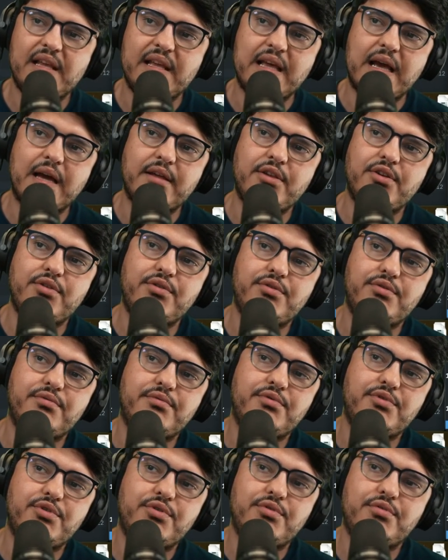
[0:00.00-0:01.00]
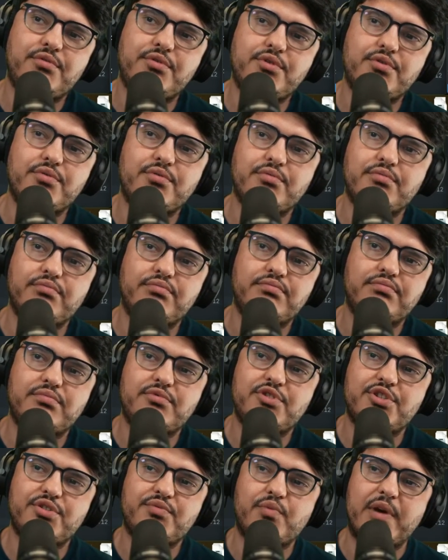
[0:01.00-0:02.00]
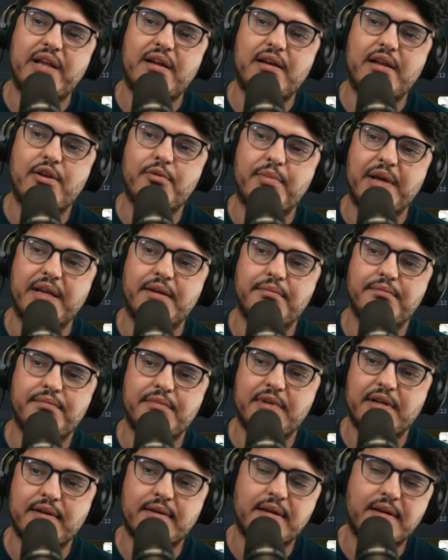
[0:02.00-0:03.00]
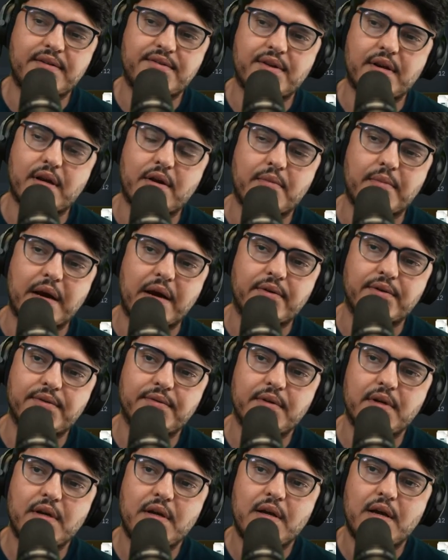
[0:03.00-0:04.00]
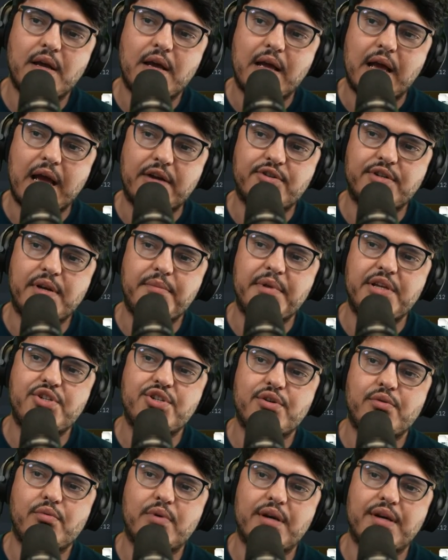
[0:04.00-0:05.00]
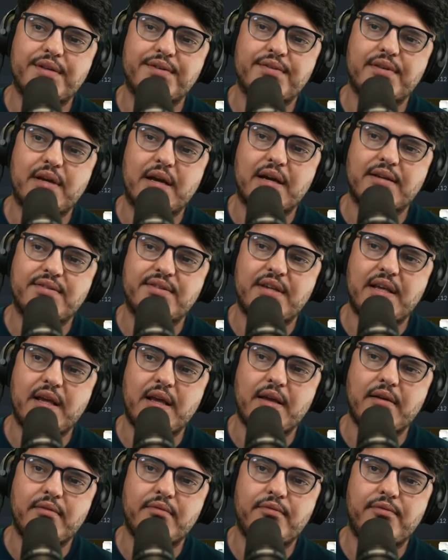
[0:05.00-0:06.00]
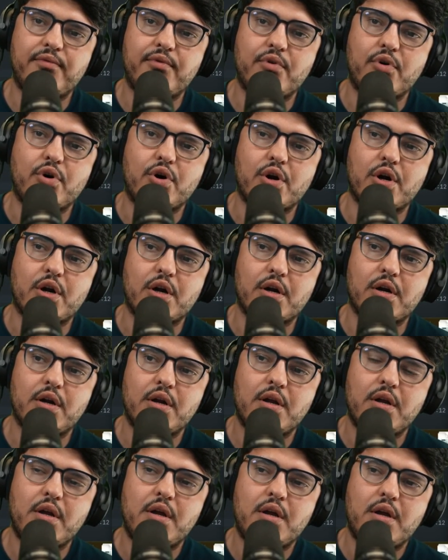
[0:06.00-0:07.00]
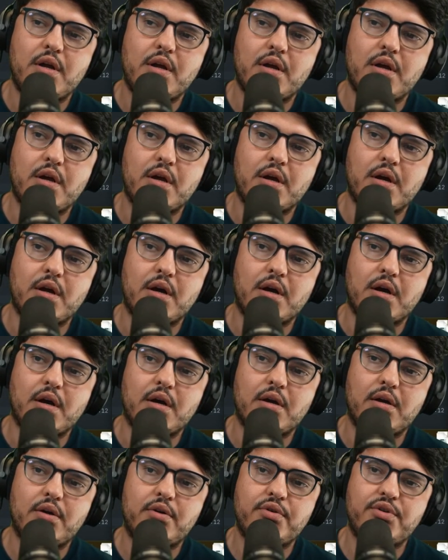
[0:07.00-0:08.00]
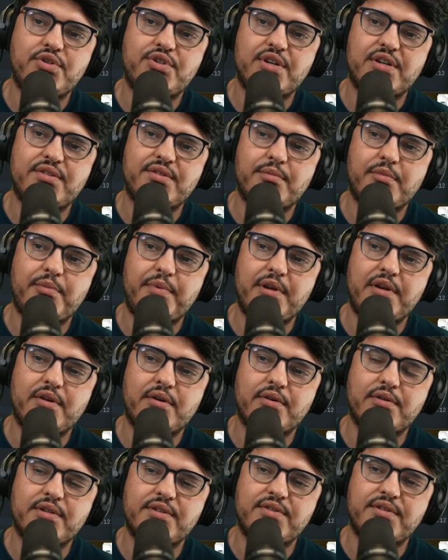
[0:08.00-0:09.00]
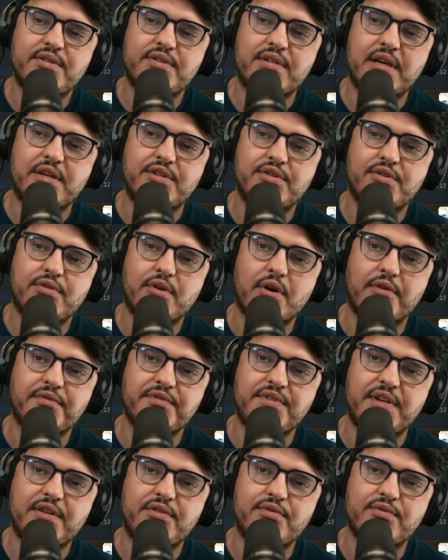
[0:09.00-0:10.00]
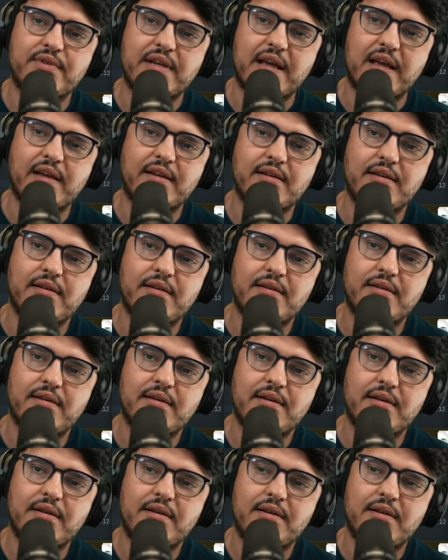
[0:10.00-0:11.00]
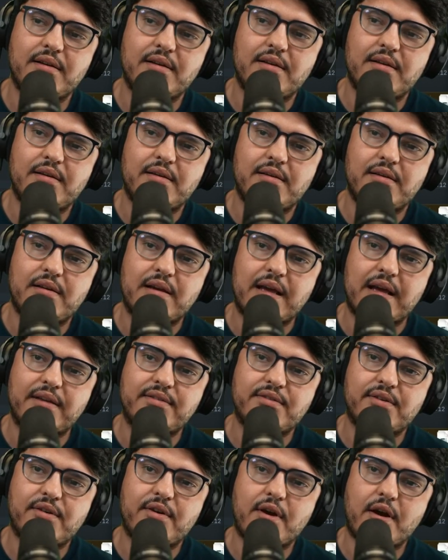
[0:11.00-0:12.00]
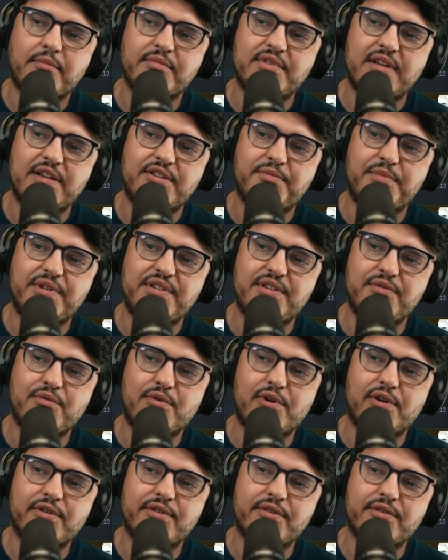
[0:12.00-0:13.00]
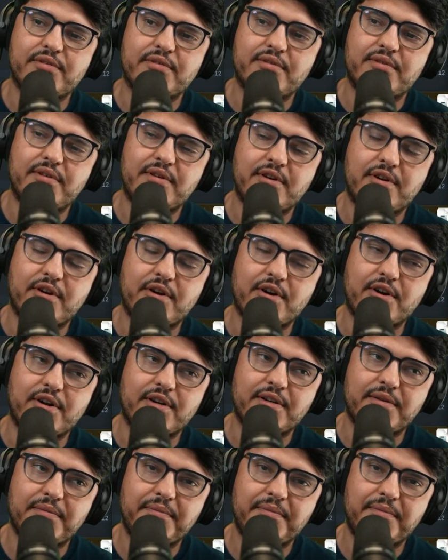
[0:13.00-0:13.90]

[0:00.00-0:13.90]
you just wait a little bit and it's gonna come out. Actually, Mitchell was asking for could you share some opinion on this discussion of Zig today? x.com/PC Walton. Oh god.